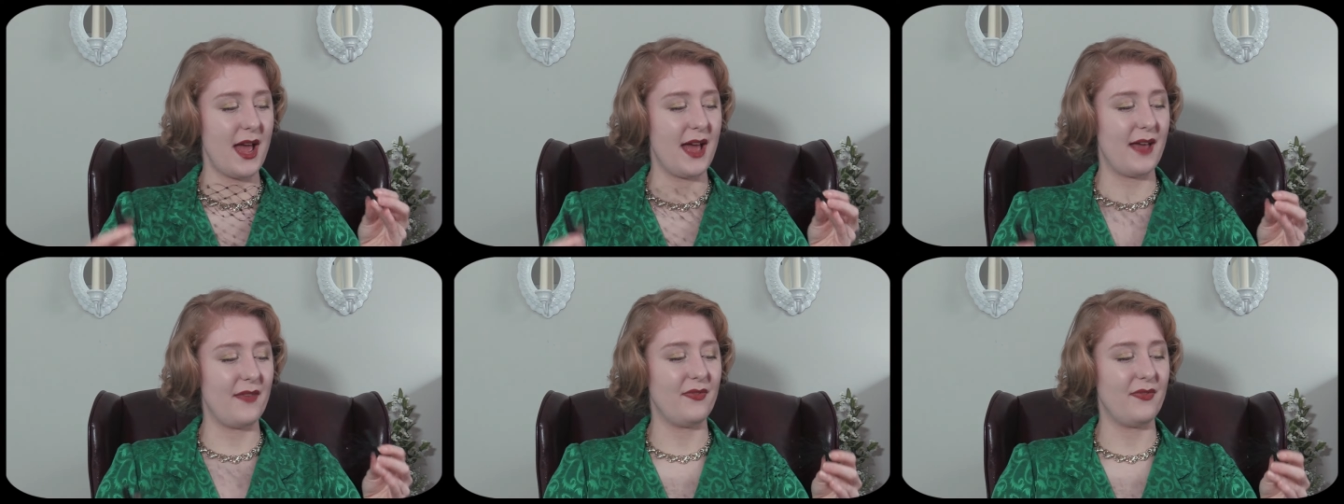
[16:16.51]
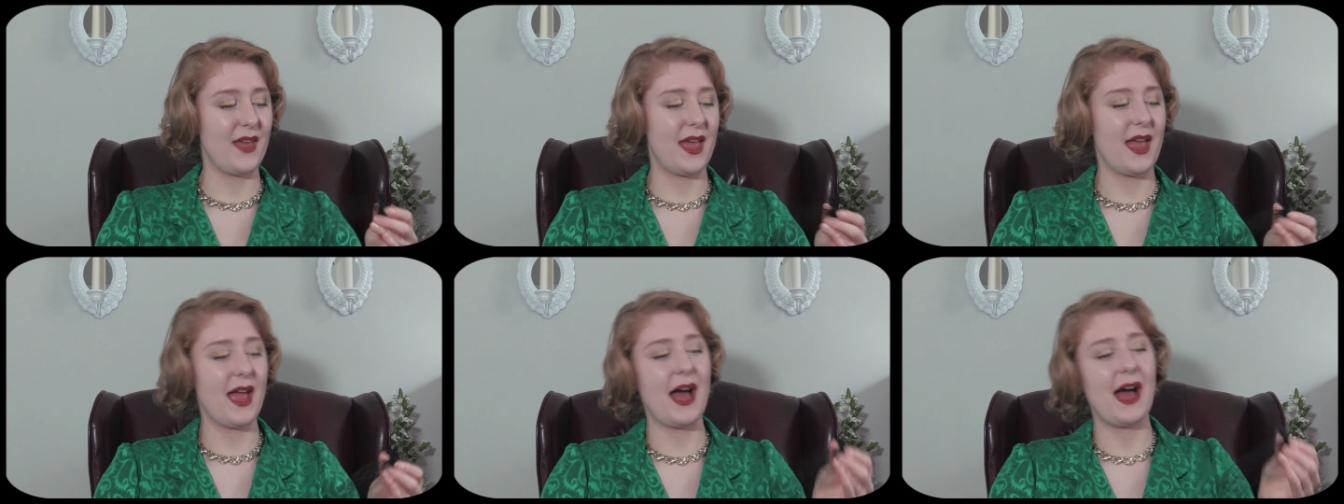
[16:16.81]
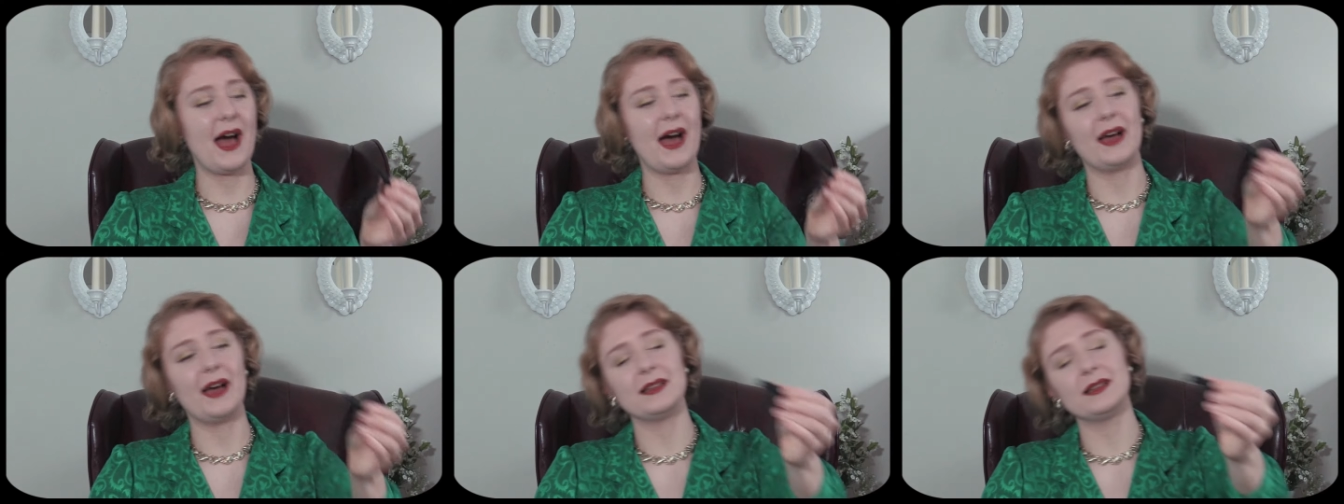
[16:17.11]
and they
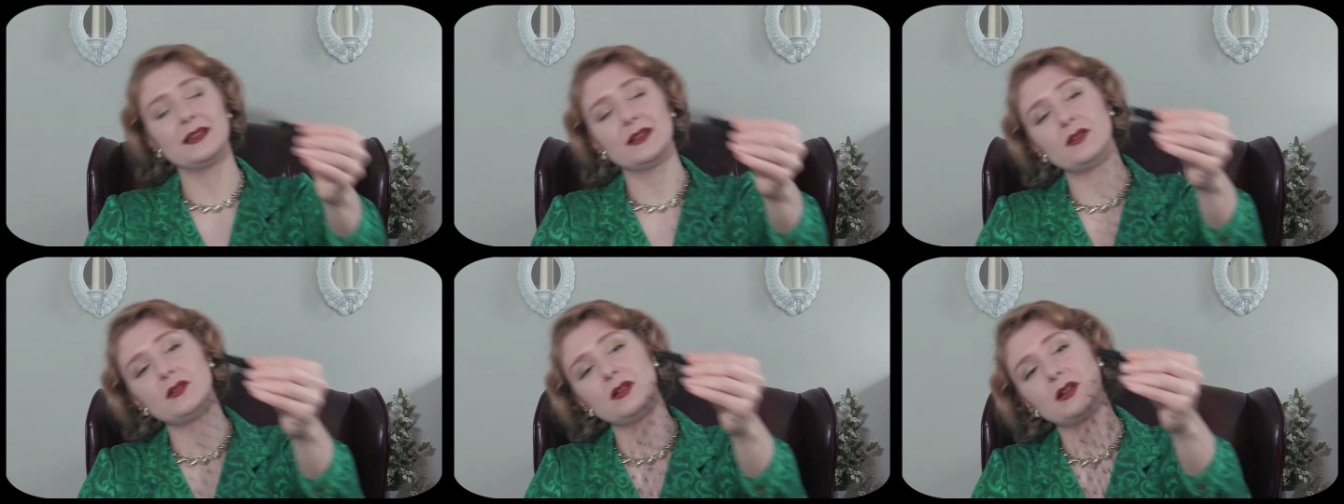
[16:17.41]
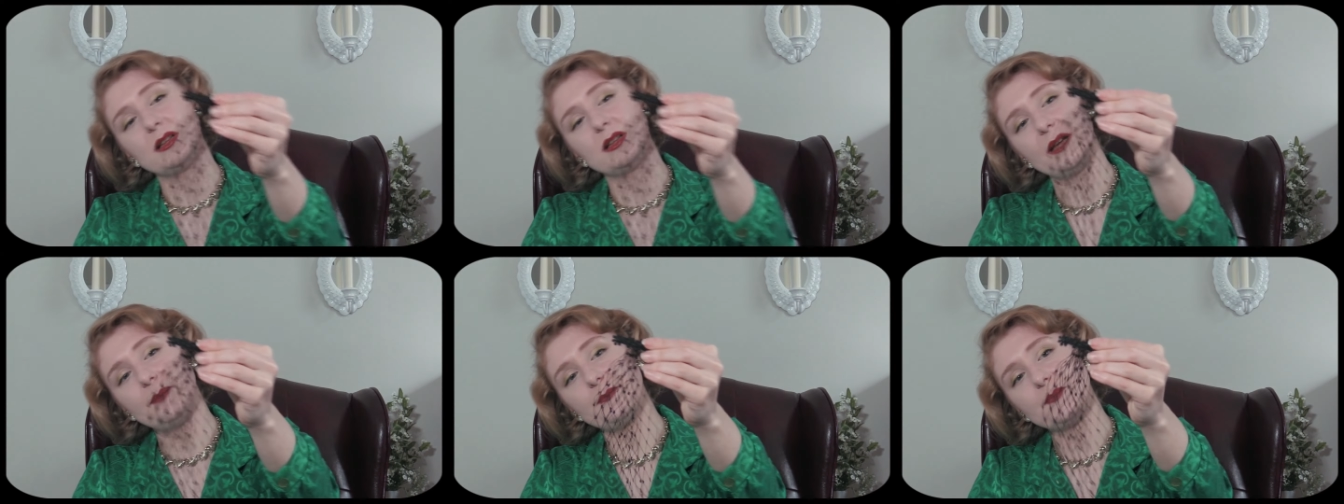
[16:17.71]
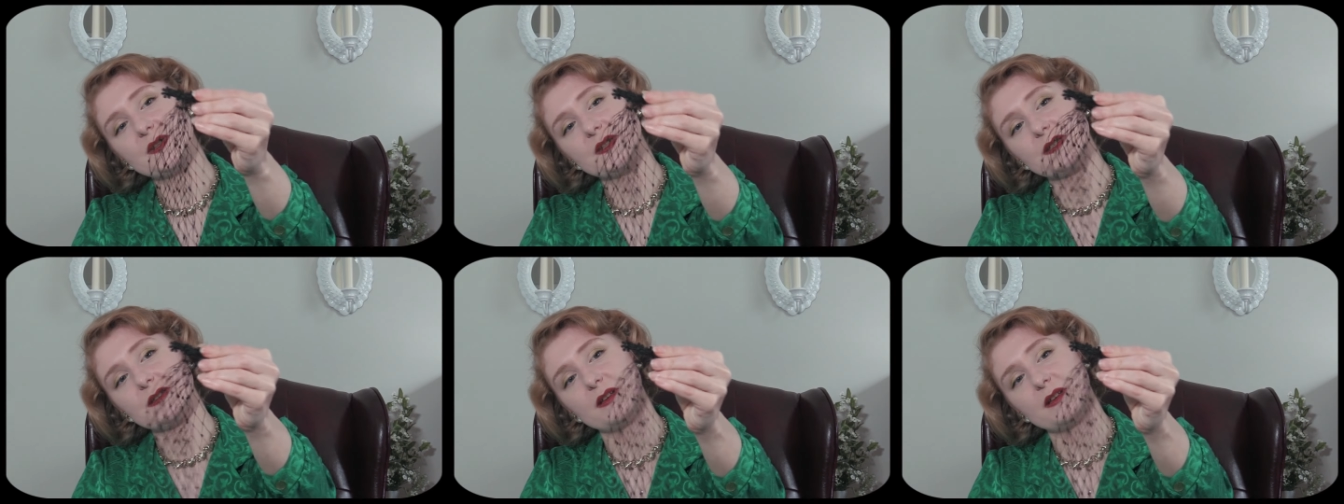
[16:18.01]
had little
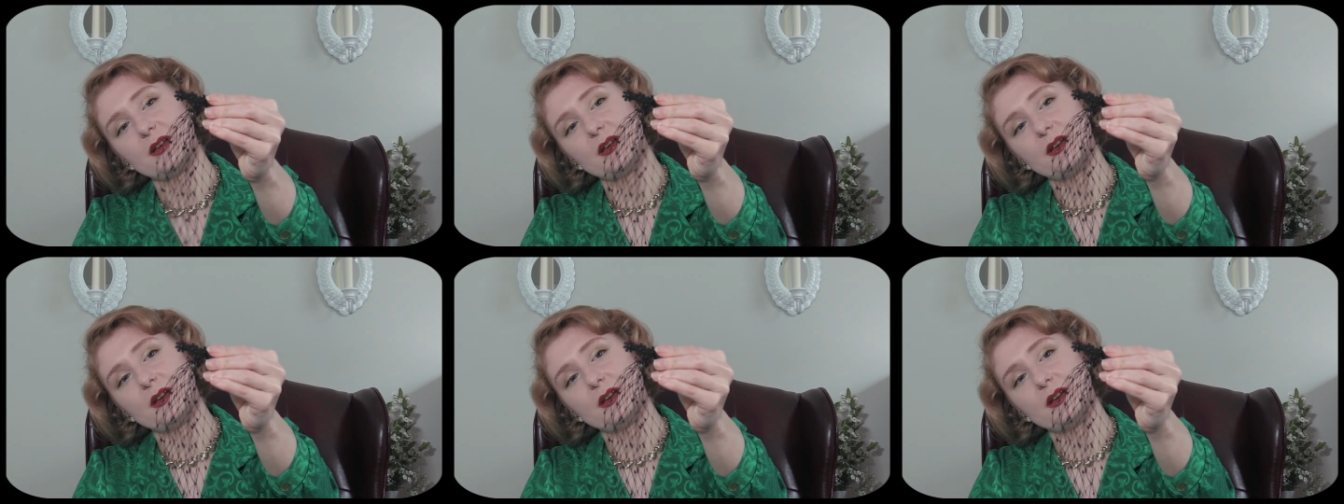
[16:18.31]
clips